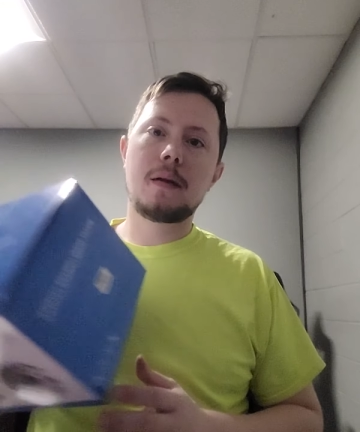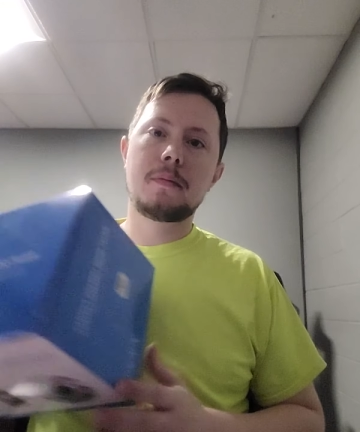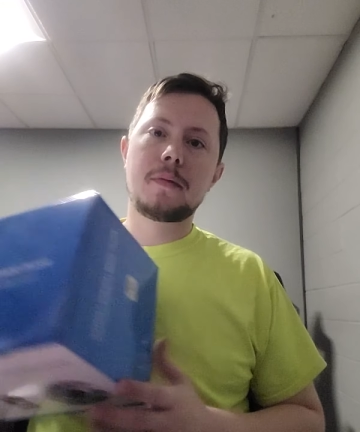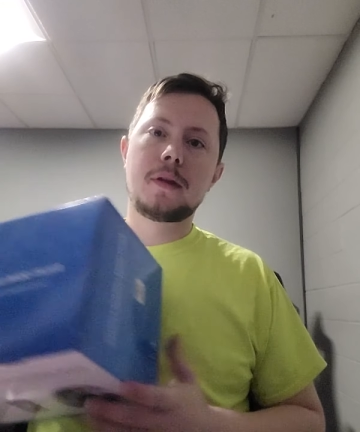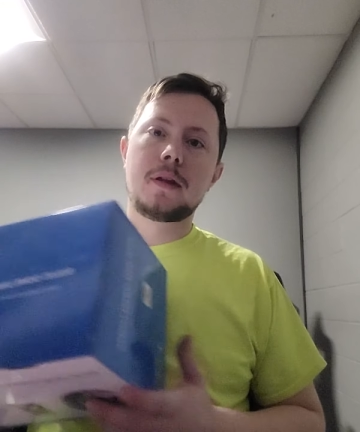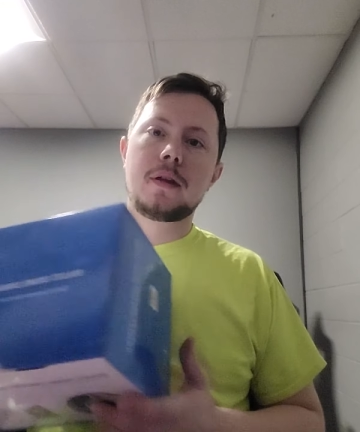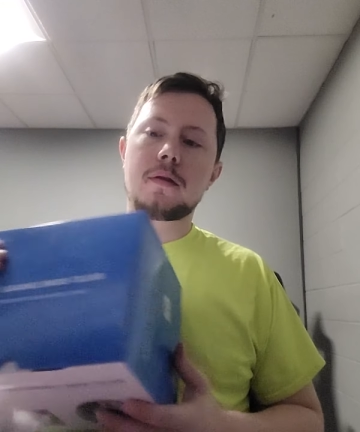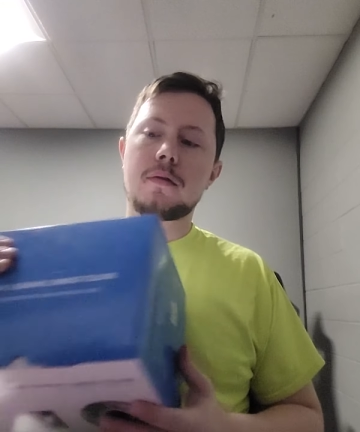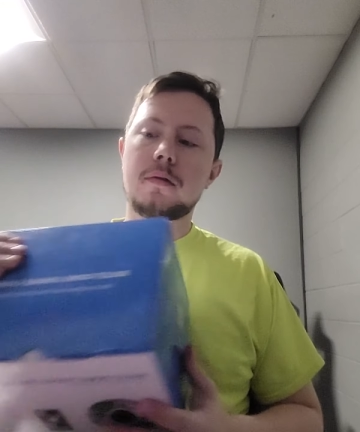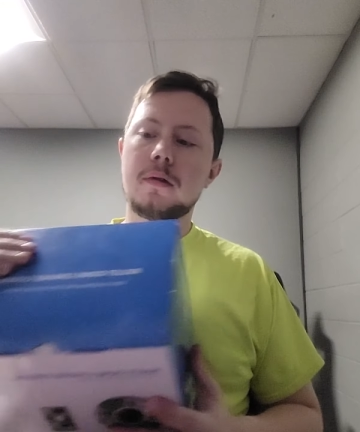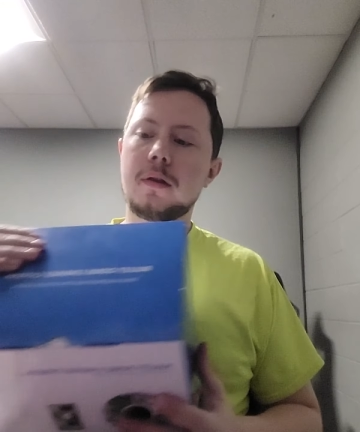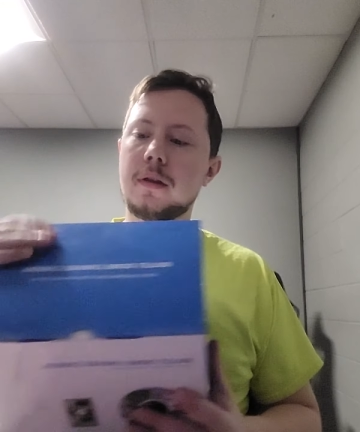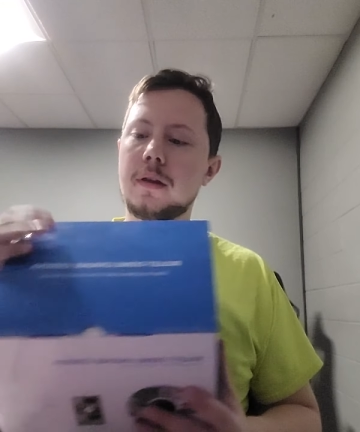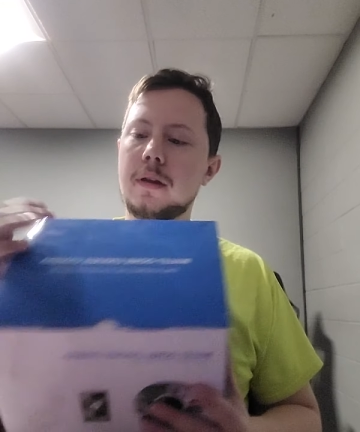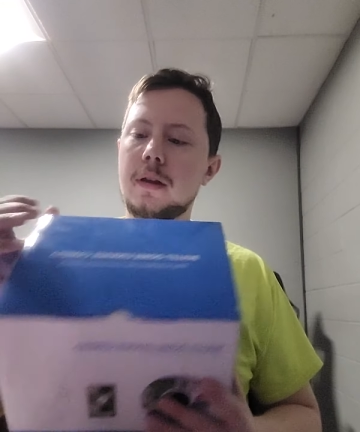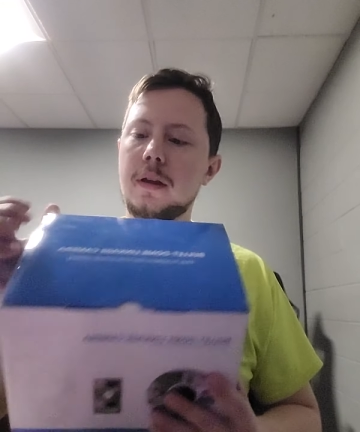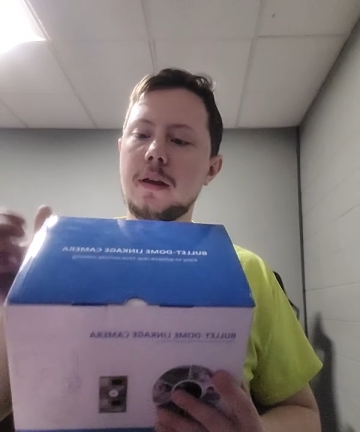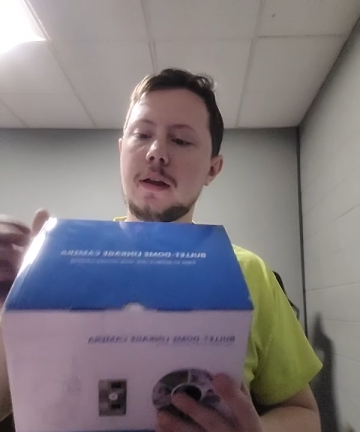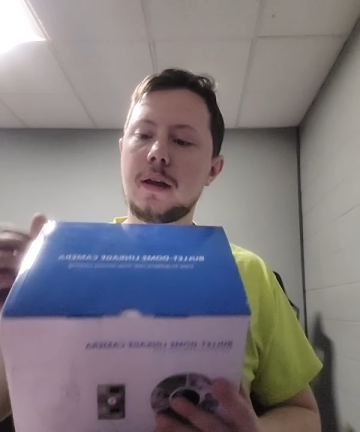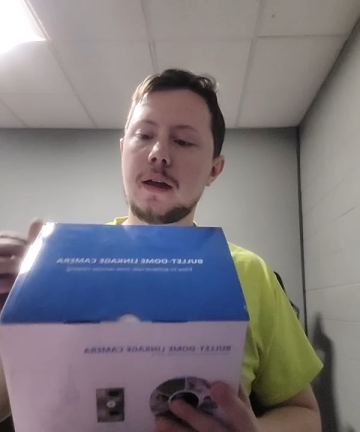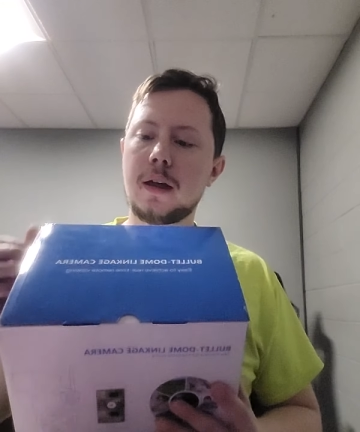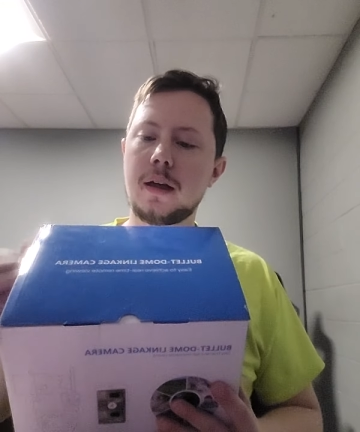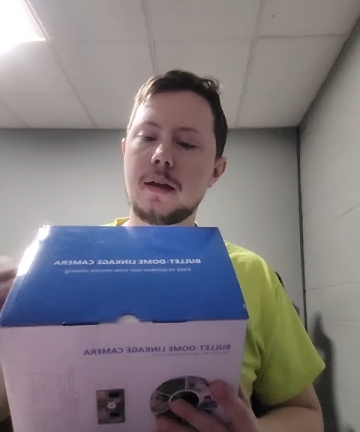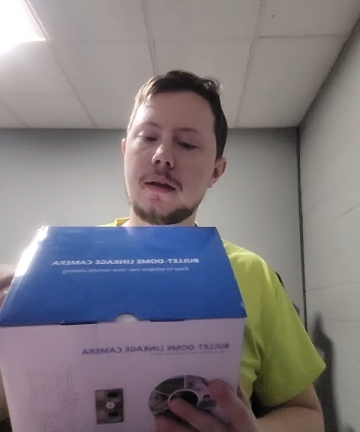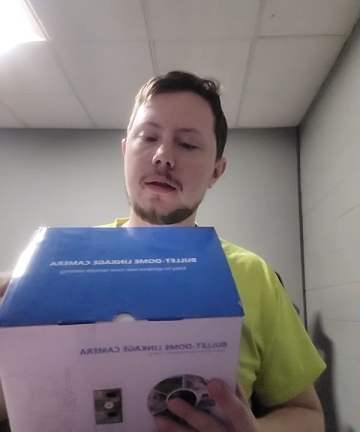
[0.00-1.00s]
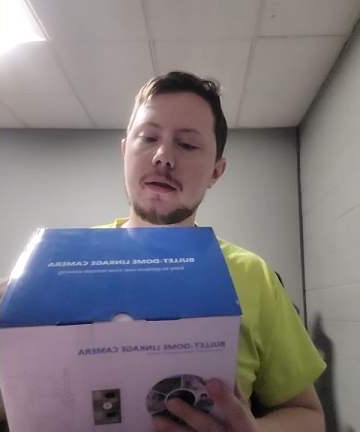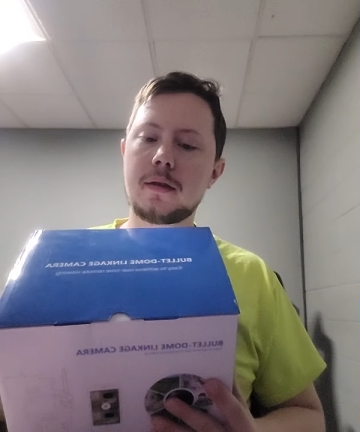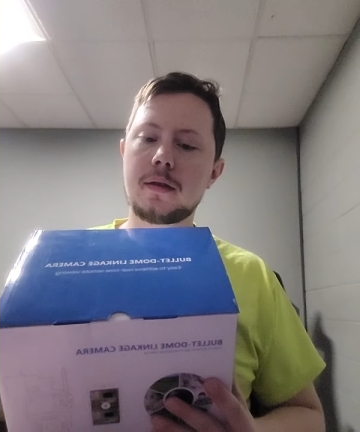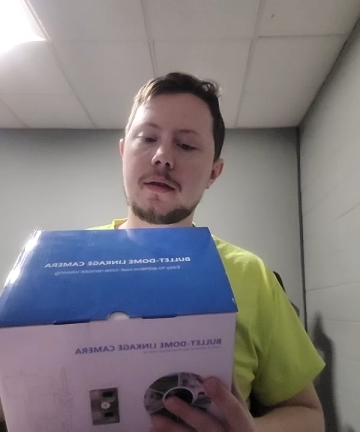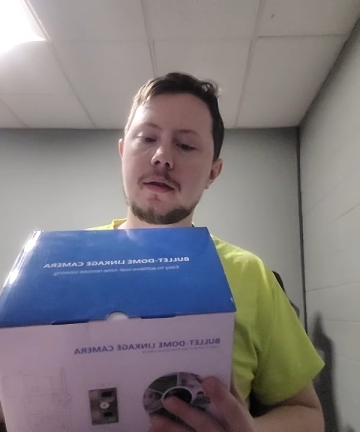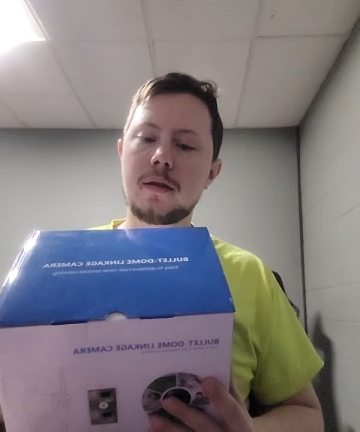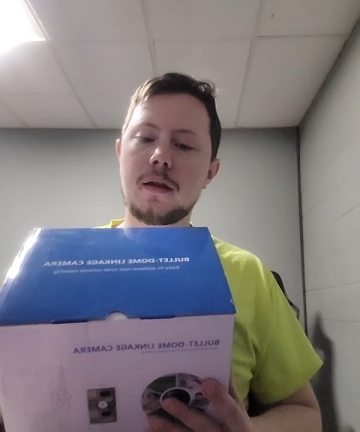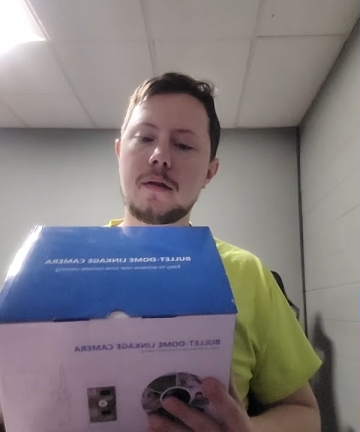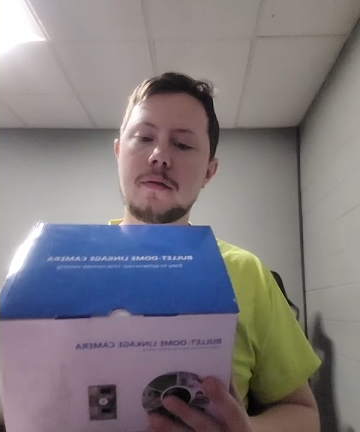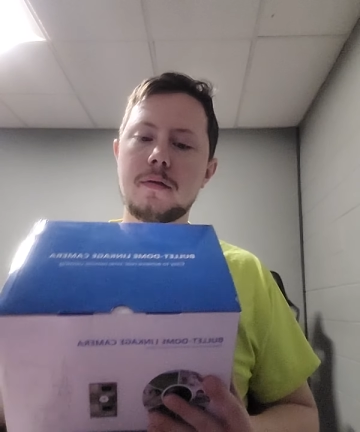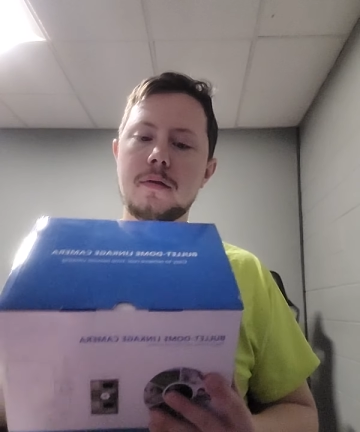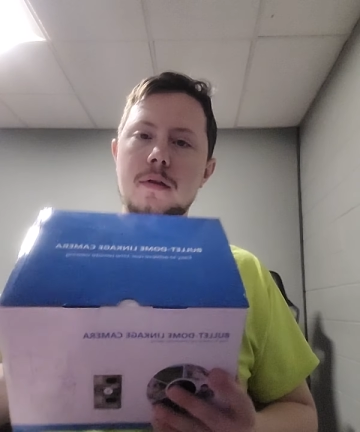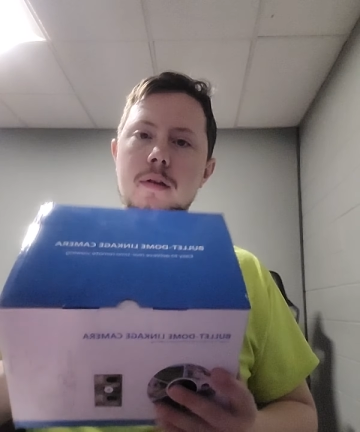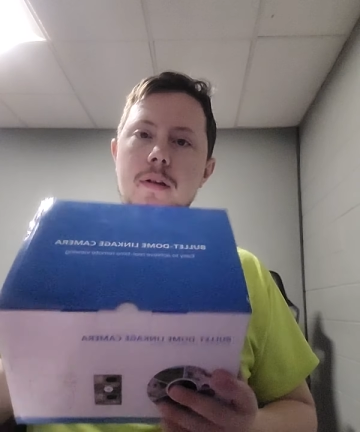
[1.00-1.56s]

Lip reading: I'm here with DK Stuff.